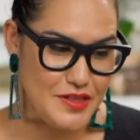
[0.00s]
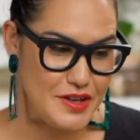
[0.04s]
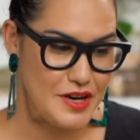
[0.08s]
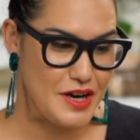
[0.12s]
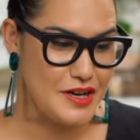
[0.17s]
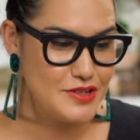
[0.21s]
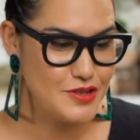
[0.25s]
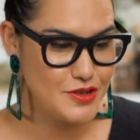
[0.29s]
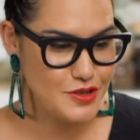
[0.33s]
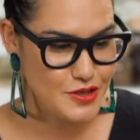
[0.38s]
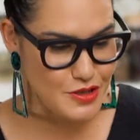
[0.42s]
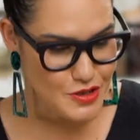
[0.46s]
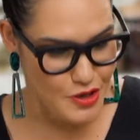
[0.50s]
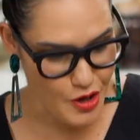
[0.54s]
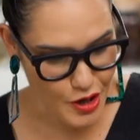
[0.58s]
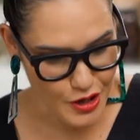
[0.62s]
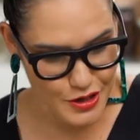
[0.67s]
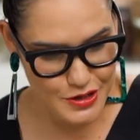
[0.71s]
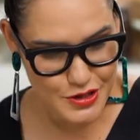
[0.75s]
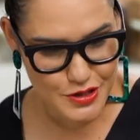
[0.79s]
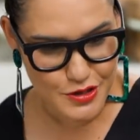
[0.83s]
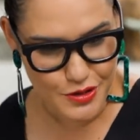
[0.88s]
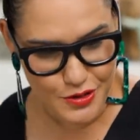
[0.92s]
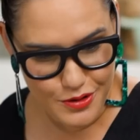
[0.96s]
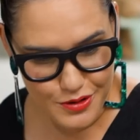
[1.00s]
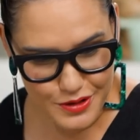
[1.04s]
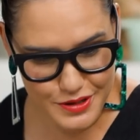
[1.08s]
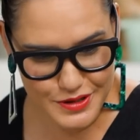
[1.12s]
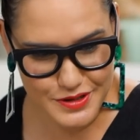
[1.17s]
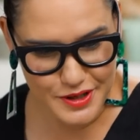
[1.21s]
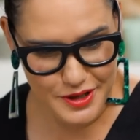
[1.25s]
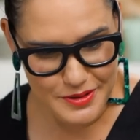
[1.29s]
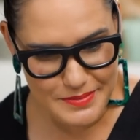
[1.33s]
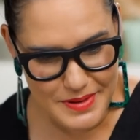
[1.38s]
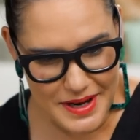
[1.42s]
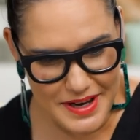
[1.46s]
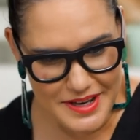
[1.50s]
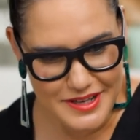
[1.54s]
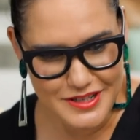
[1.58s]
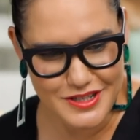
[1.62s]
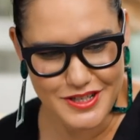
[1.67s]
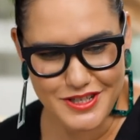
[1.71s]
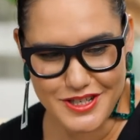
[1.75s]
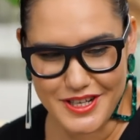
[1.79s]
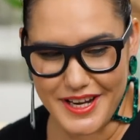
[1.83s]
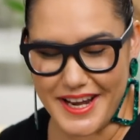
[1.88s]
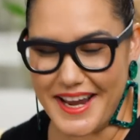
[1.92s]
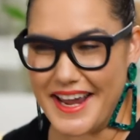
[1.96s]
that I should not talk so
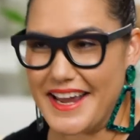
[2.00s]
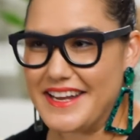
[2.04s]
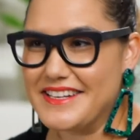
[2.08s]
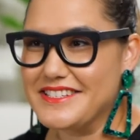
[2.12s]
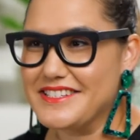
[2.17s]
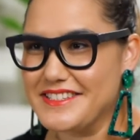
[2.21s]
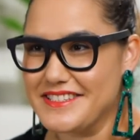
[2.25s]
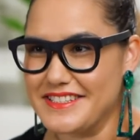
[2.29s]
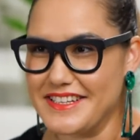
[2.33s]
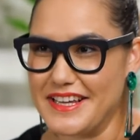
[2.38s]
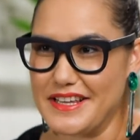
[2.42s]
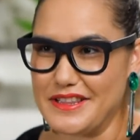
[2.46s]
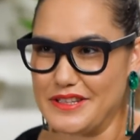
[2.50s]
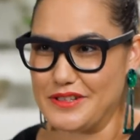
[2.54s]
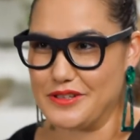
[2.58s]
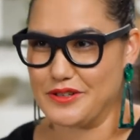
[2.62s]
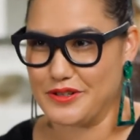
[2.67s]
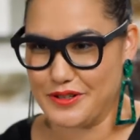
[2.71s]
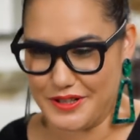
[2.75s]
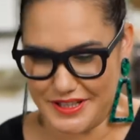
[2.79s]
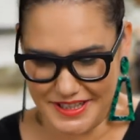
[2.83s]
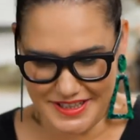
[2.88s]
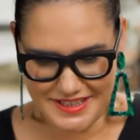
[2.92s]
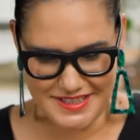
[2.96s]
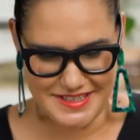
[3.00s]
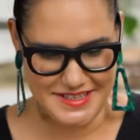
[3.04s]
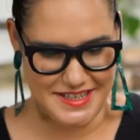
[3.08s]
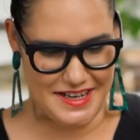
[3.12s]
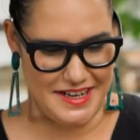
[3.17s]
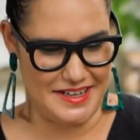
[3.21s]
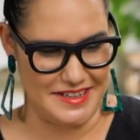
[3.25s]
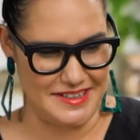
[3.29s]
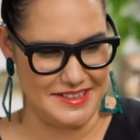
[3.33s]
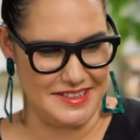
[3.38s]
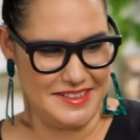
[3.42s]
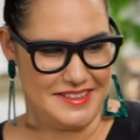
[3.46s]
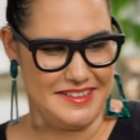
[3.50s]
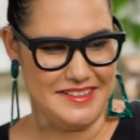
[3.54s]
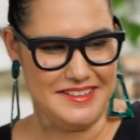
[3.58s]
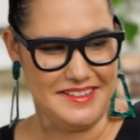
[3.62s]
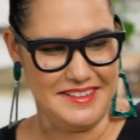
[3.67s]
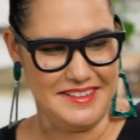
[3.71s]
much and just get the cooking done.